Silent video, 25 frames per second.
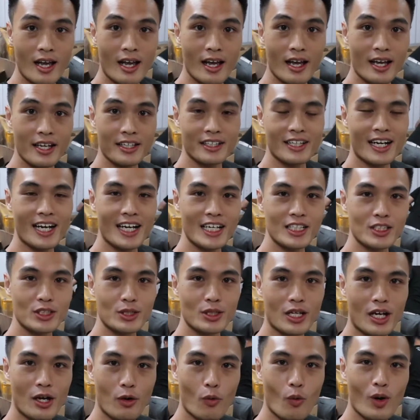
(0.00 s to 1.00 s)
Hey guys,
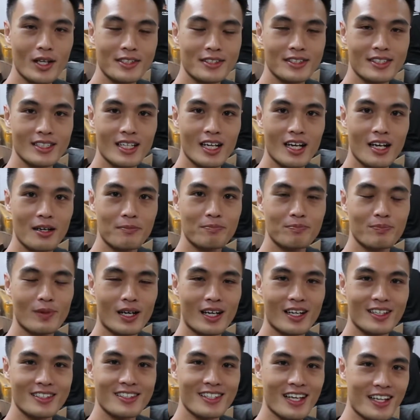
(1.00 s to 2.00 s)
what's
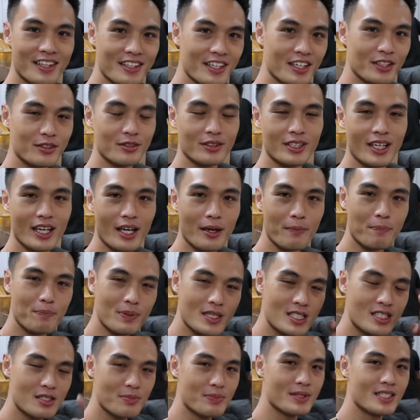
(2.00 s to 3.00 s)
up? Sunday today,
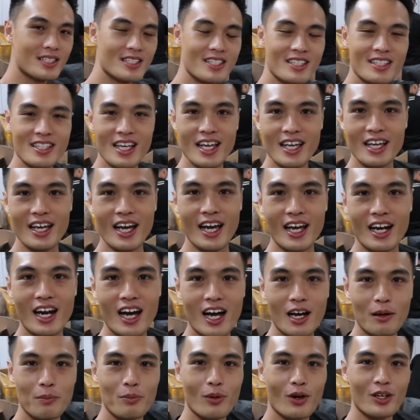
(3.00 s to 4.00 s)
busy day at
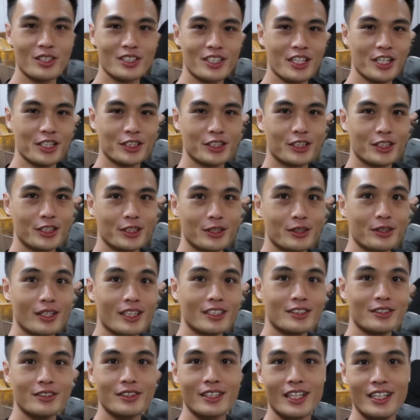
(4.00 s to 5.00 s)
Arkbots HQ.
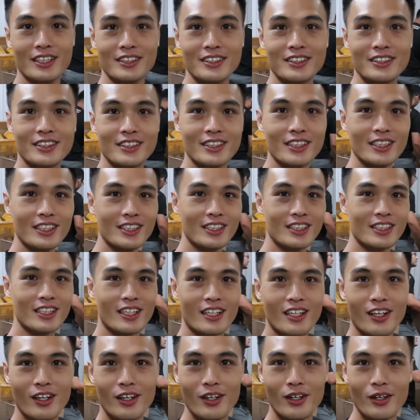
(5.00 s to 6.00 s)
As you can see,
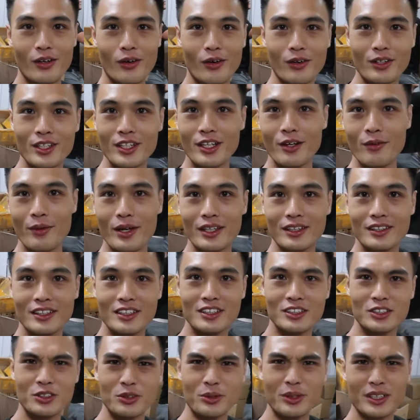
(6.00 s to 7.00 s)
Hong Ye Waiter
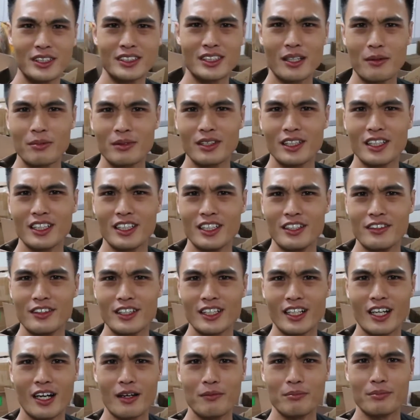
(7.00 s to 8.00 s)
is doing some
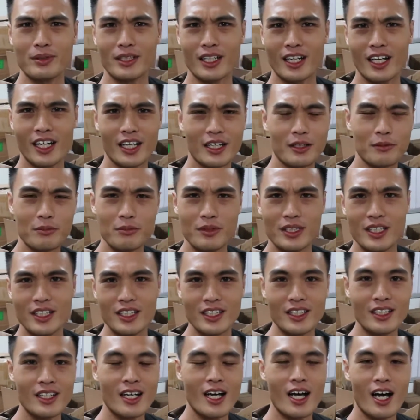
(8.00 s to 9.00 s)
clearing up behind
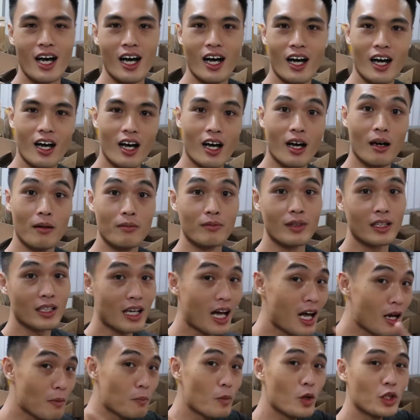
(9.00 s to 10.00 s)
me. The
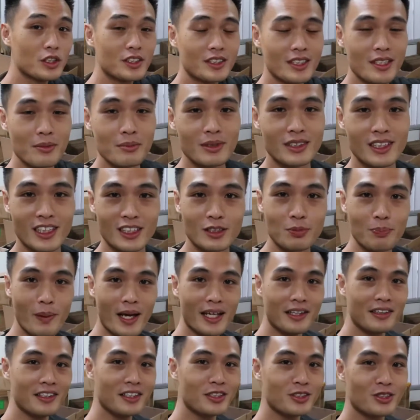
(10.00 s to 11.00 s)
Arkbots team is
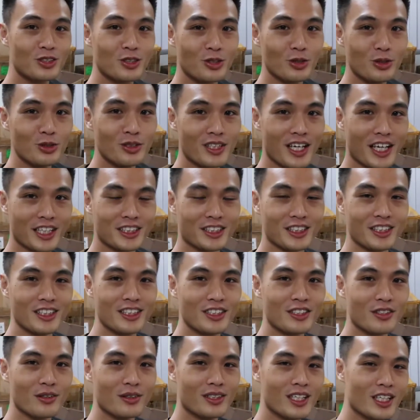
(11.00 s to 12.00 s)
expanding soon actually,
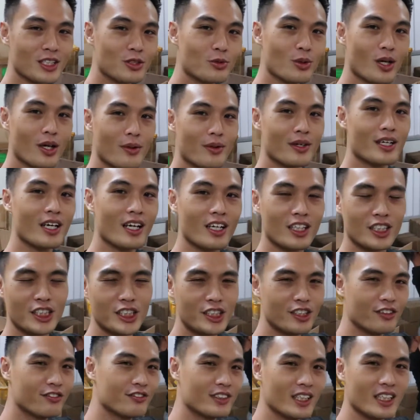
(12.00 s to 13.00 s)
so that's why we gotta
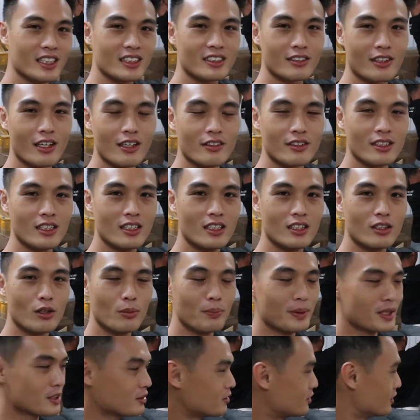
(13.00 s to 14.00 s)
shift things around a little
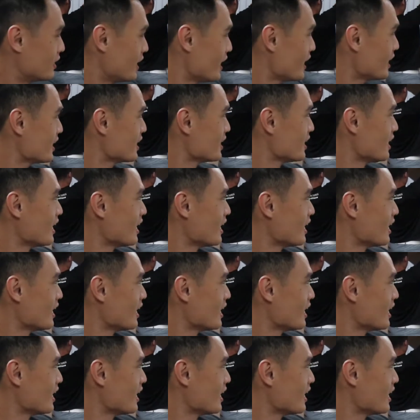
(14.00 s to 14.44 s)
bit today.